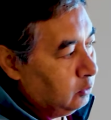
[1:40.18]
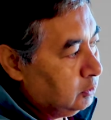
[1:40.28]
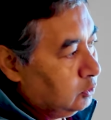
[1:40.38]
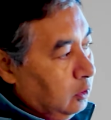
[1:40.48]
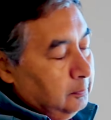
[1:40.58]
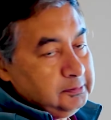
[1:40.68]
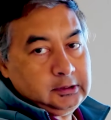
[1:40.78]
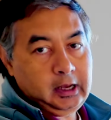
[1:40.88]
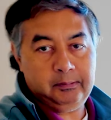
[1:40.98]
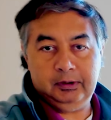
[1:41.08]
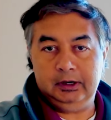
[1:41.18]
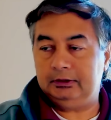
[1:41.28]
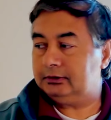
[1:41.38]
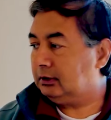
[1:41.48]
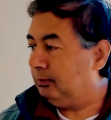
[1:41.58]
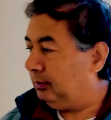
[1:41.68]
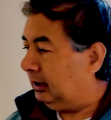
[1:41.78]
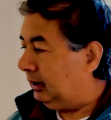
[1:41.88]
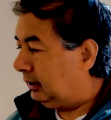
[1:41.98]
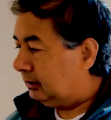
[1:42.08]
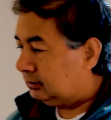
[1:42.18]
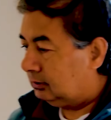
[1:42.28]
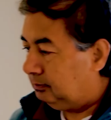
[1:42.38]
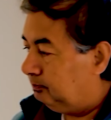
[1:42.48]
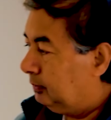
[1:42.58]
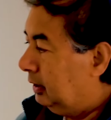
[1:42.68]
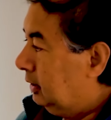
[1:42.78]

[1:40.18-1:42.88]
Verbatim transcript: countertops, cabinets, completely custom